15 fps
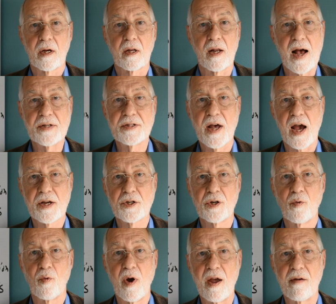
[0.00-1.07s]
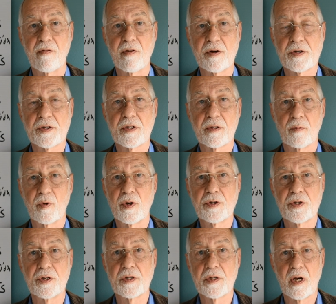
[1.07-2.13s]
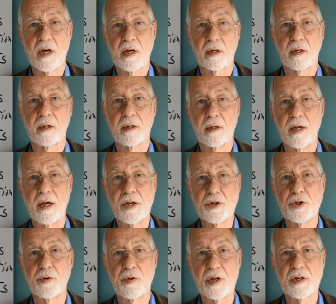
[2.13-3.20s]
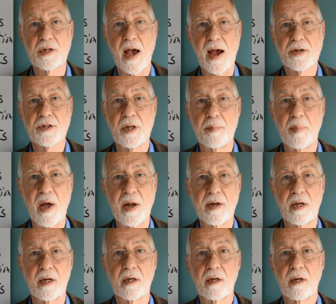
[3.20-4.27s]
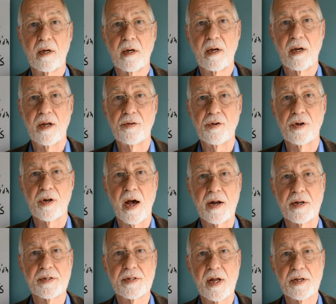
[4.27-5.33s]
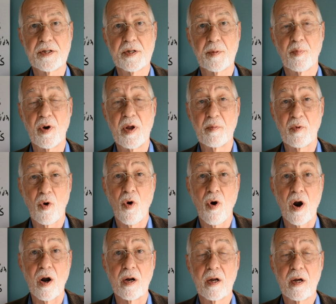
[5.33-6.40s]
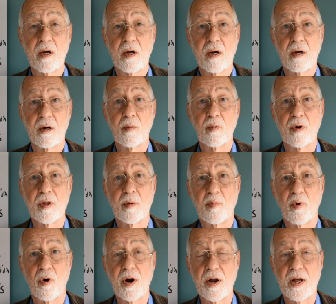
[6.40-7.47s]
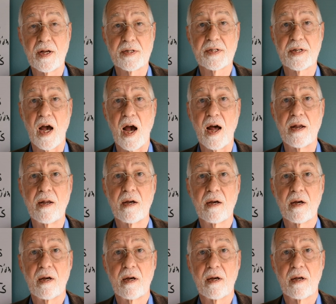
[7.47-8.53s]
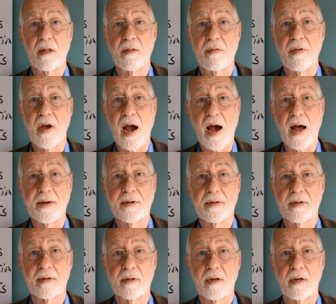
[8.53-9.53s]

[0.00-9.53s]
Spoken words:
class action waivers, which is an issue that's actually pending in the United States Supreme Court, where the board has said that